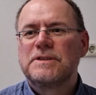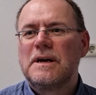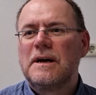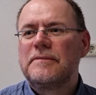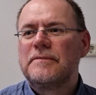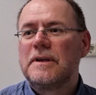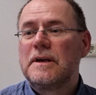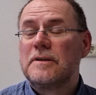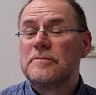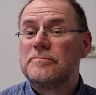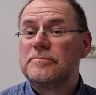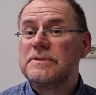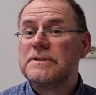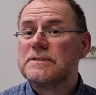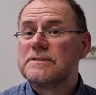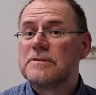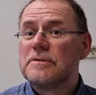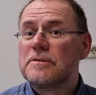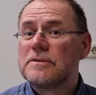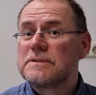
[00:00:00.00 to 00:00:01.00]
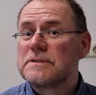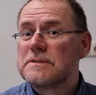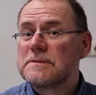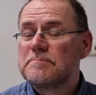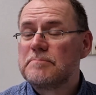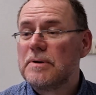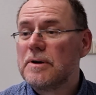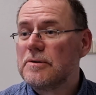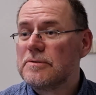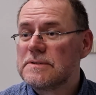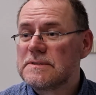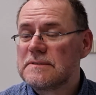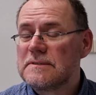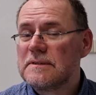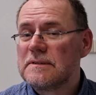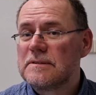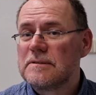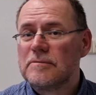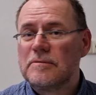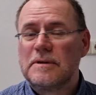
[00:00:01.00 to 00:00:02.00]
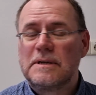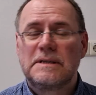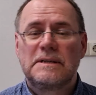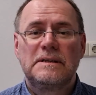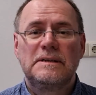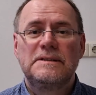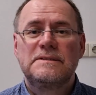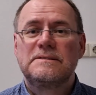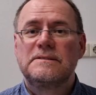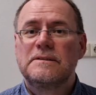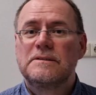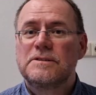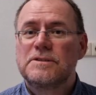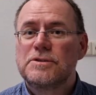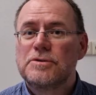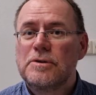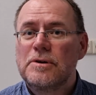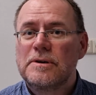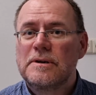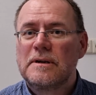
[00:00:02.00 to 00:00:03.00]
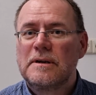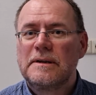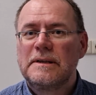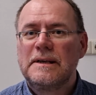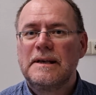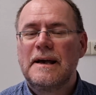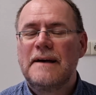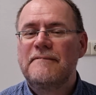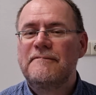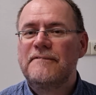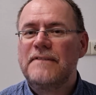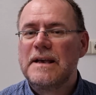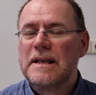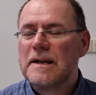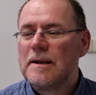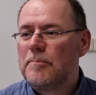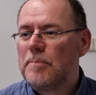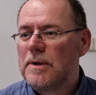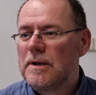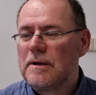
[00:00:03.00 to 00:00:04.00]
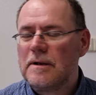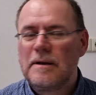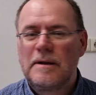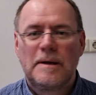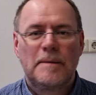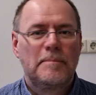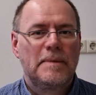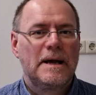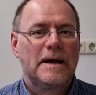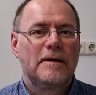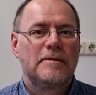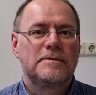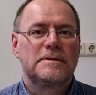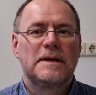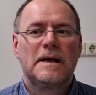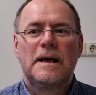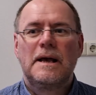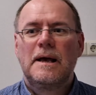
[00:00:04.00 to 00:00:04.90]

are there resources posted or at least internally available about